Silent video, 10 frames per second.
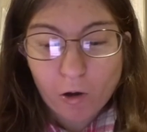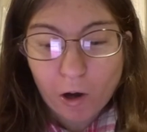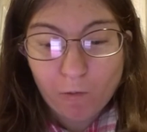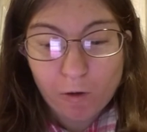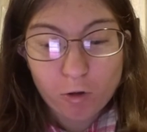I
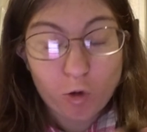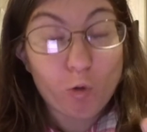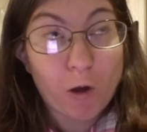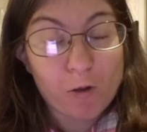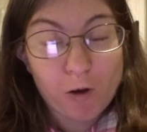have like two
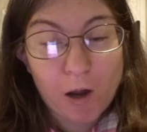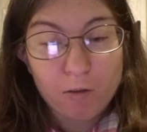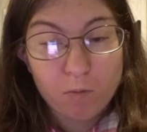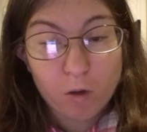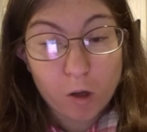weather ads
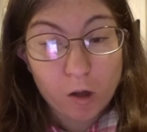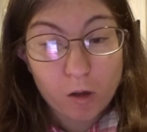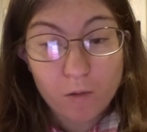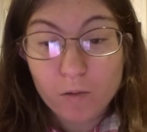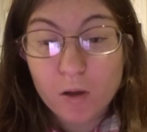because